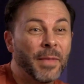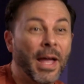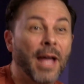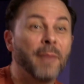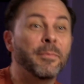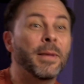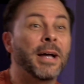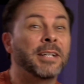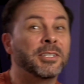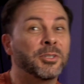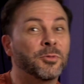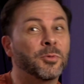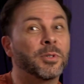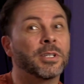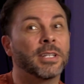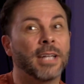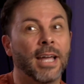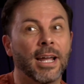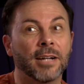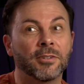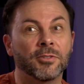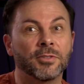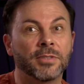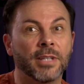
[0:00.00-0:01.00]
I imagine with
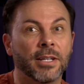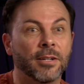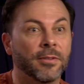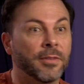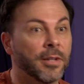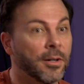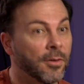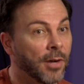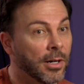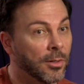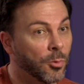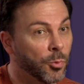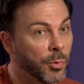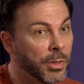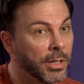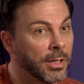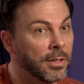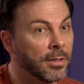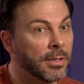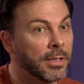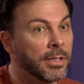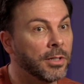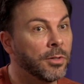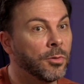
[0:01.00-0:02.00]
actors that are there on a
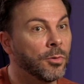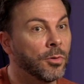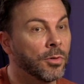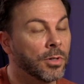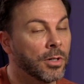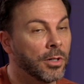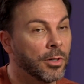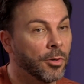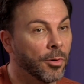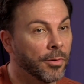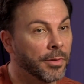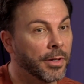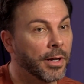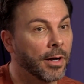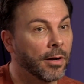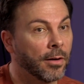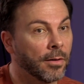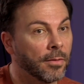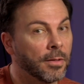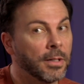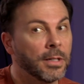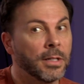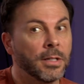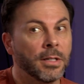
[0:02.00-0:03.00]
weekly who are
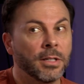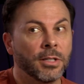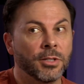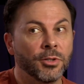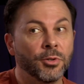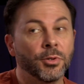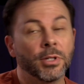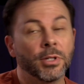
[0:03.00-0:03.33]
there, you